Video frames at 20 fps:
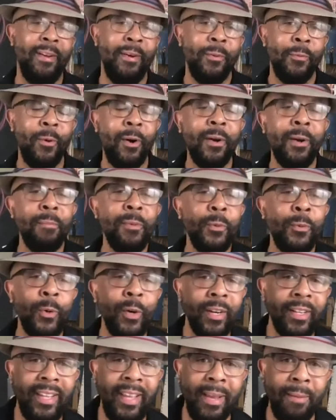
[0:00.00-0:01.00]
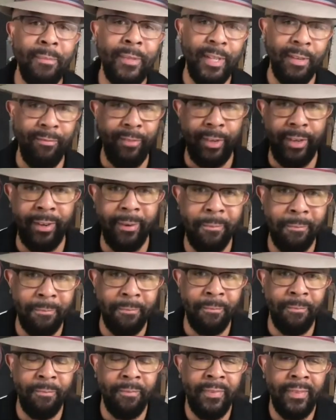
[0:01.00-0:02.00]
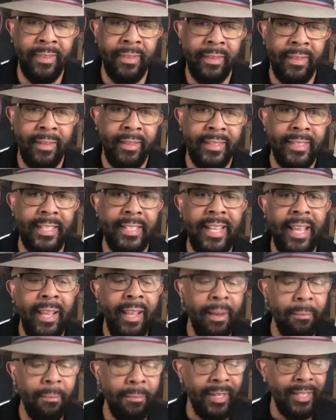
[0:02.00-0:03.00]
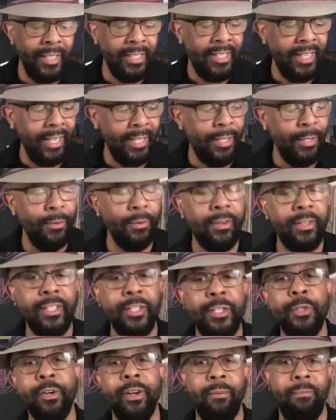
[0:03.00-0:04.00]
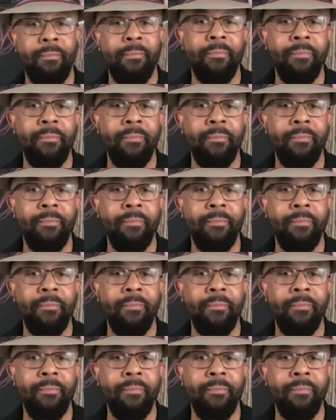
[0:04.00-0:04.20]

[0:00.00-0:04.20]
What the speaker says: Welcome to WordCamp Denver. Today, I'm going to take you on a trip.